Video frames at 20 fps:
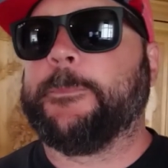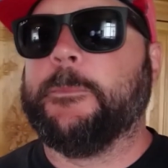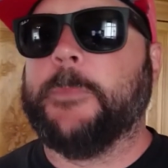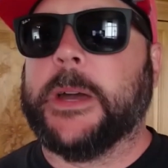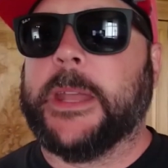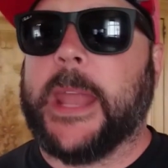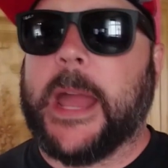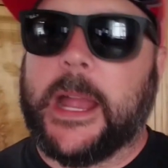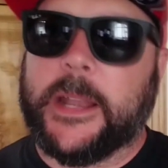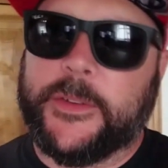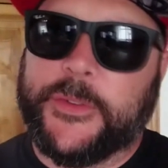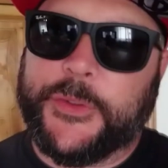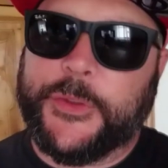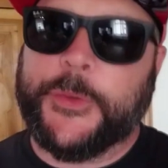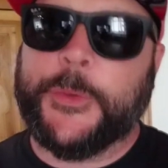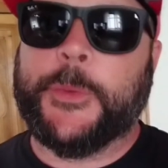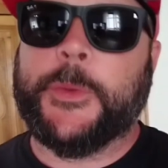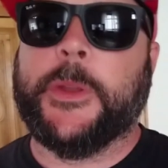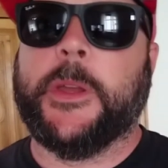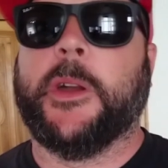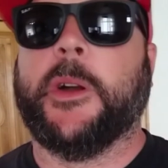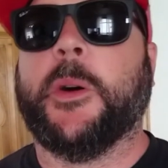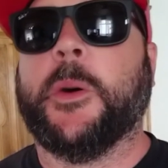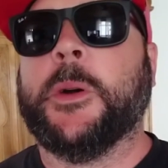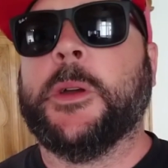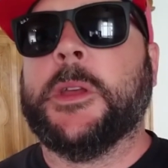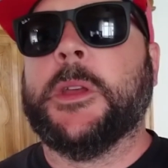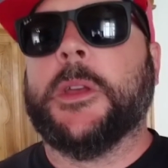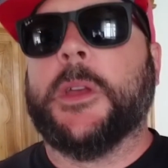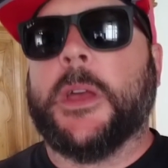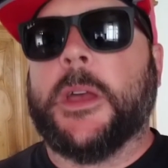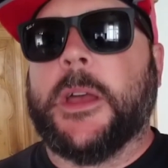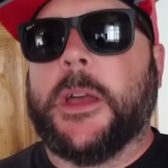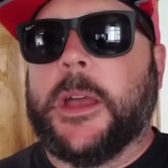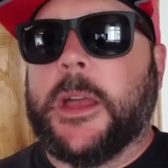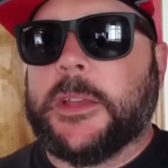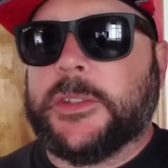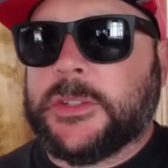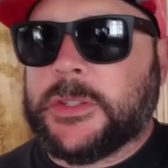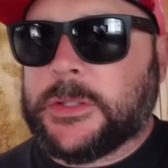but I do know
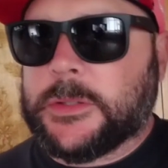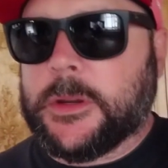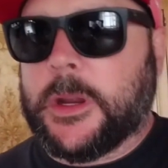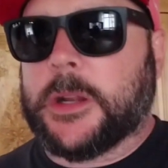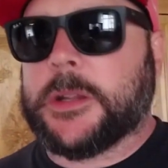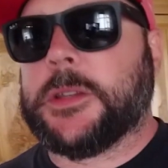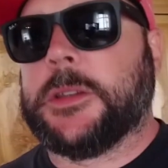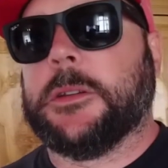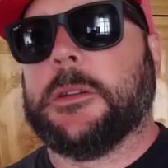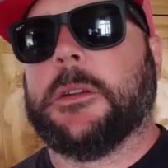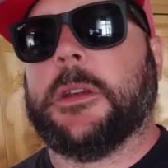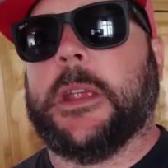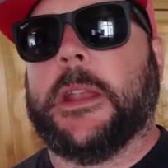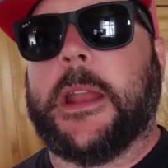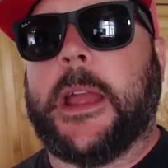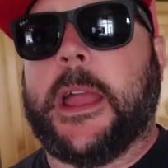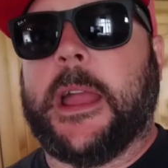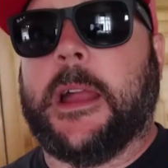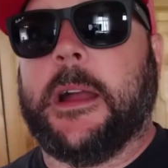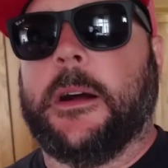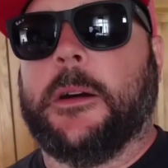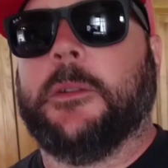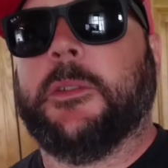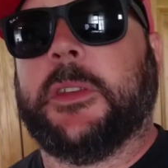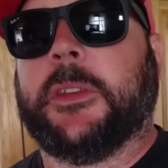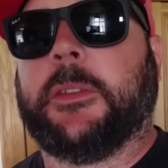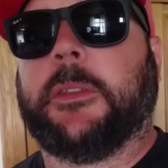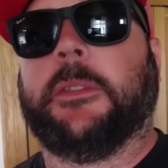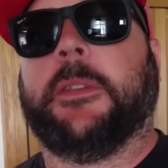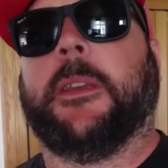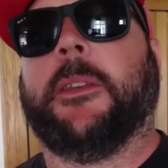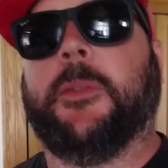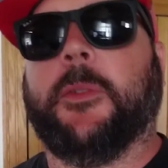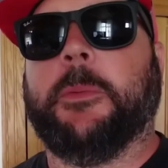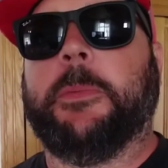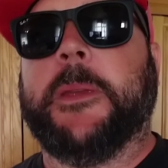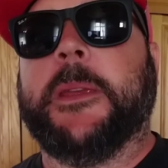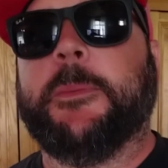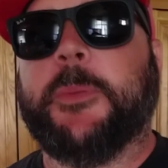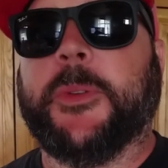structure and how successful
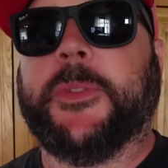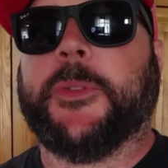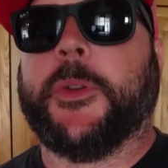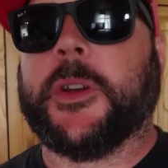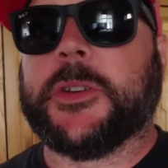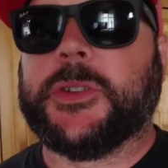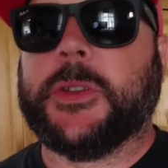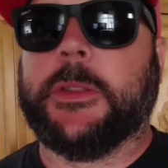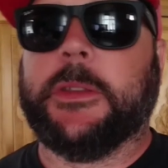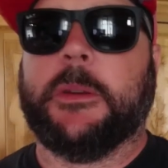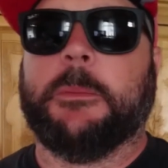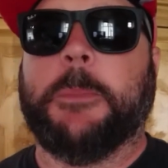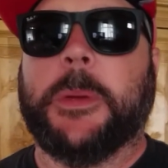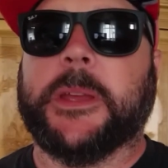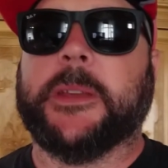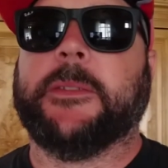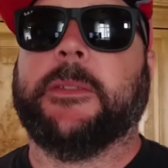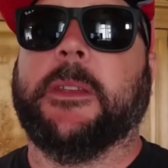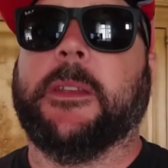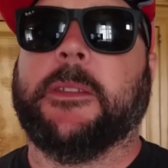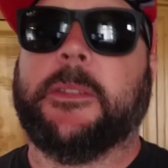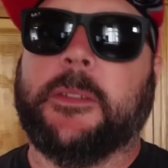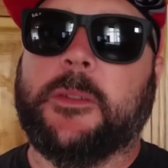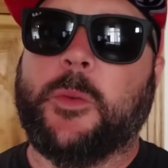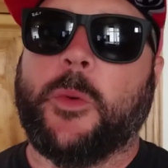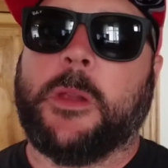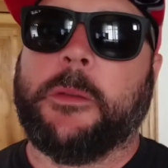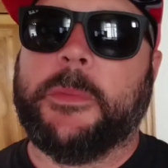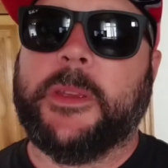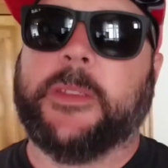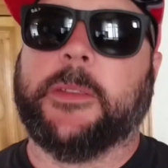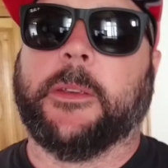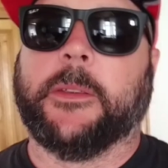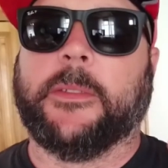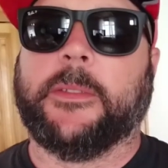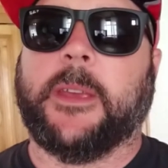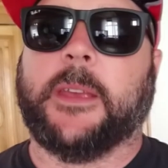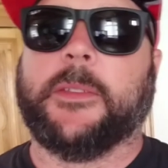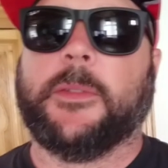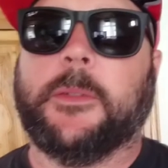people structure their business. You want to be
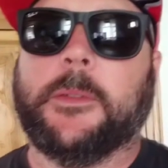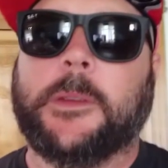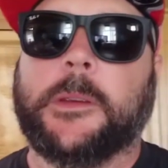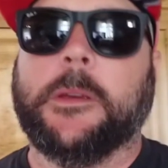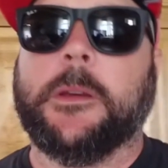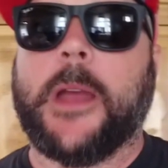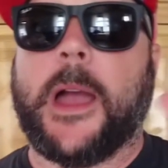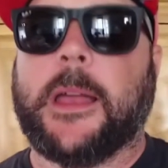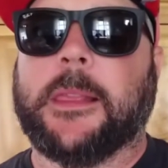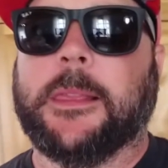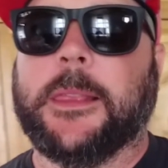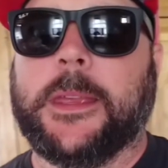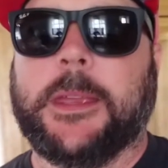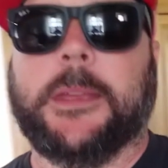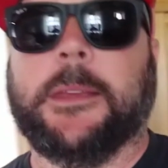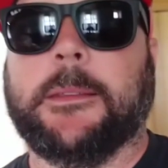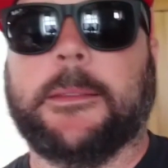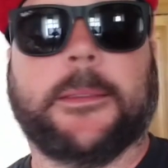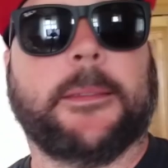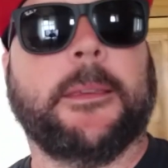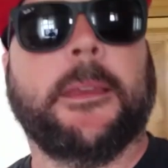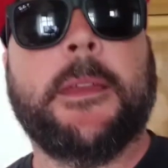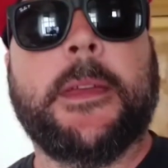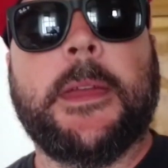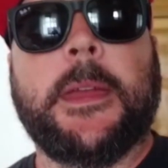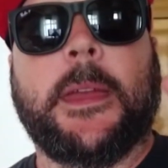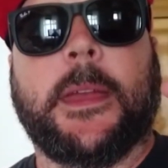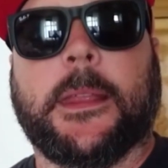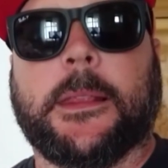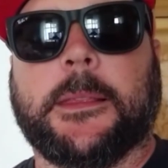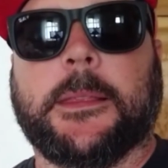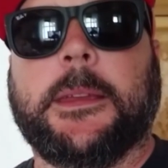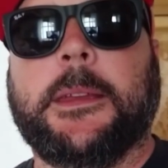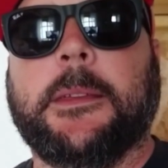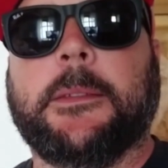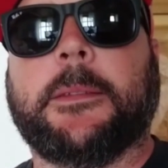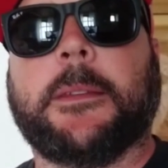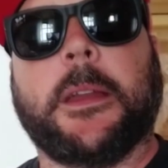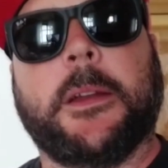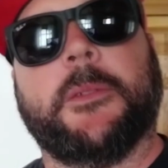successful, you got leads. And
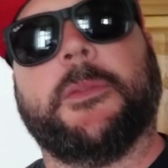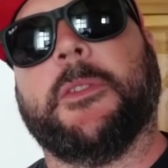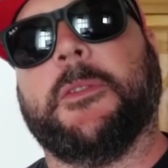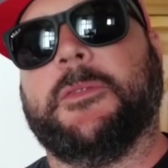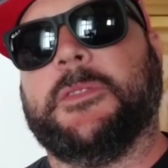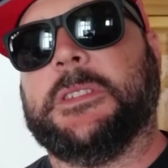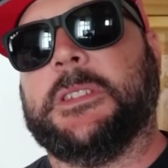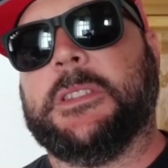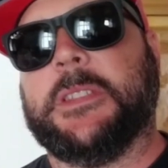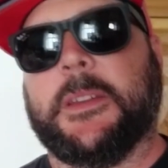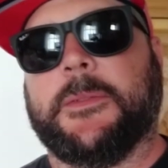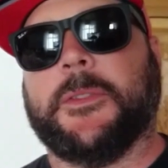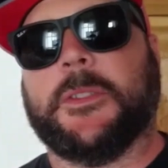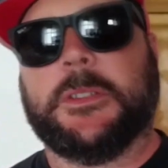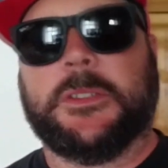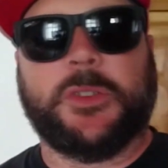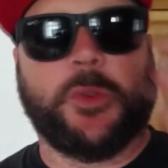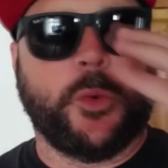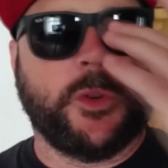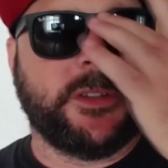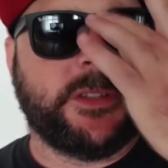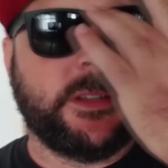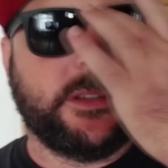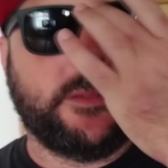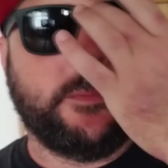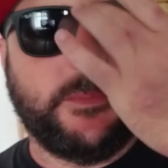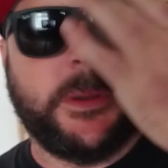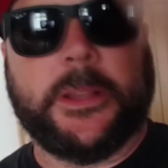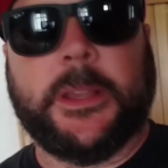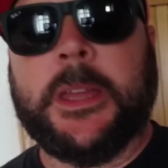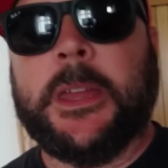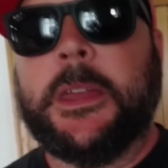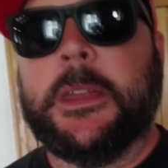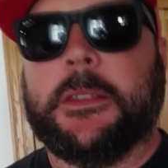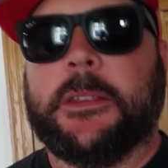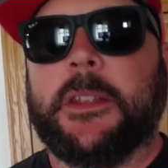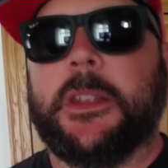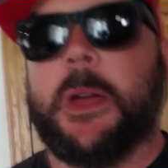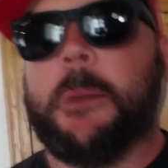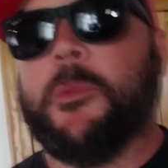leads come from different sources, but
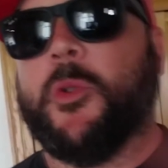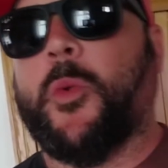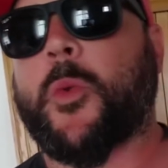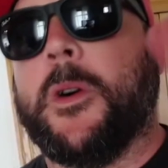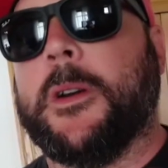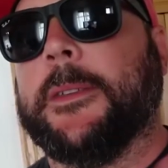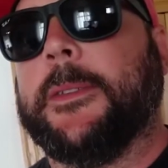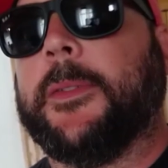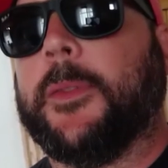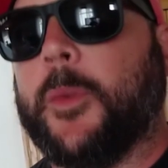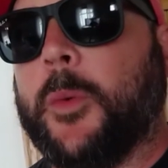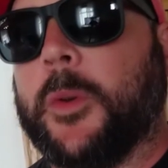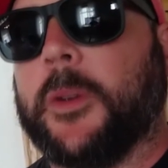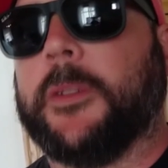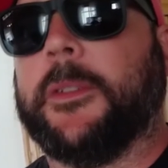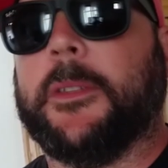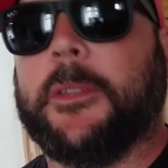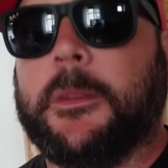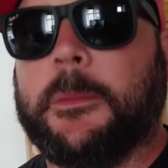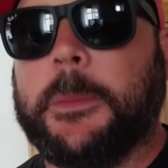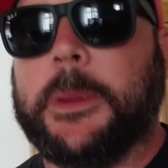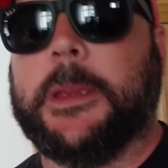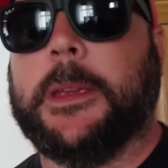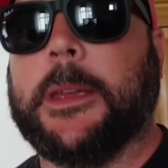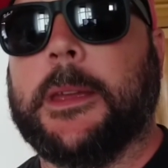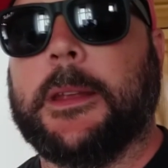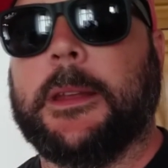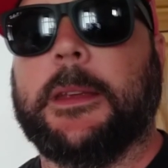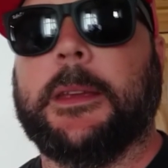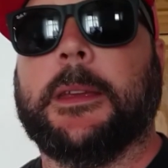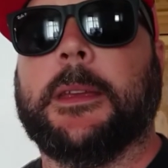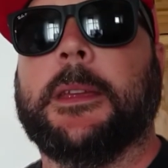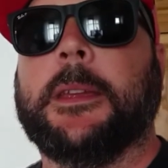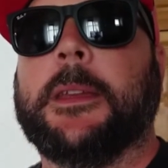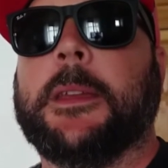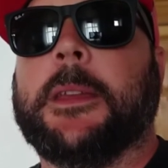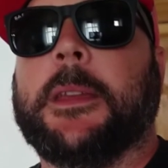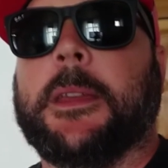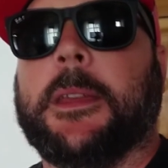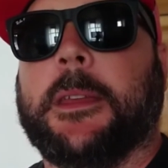the number one source in the beginning
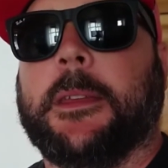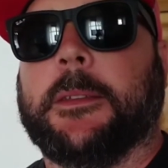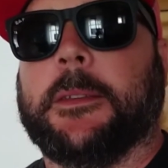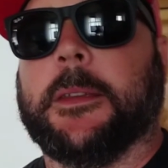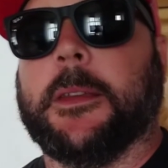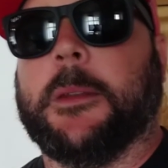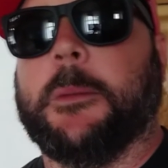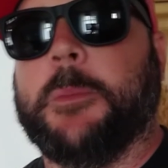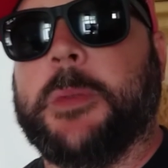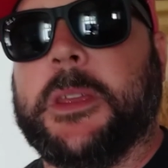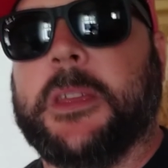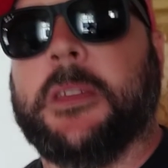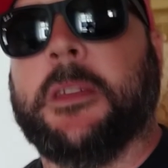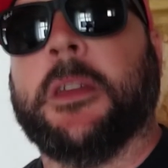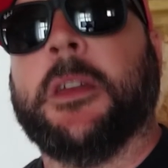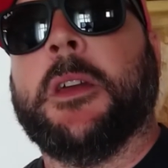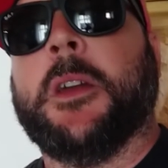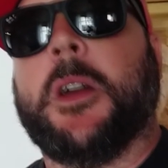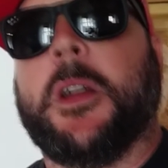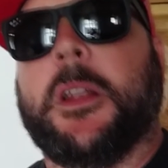is going to be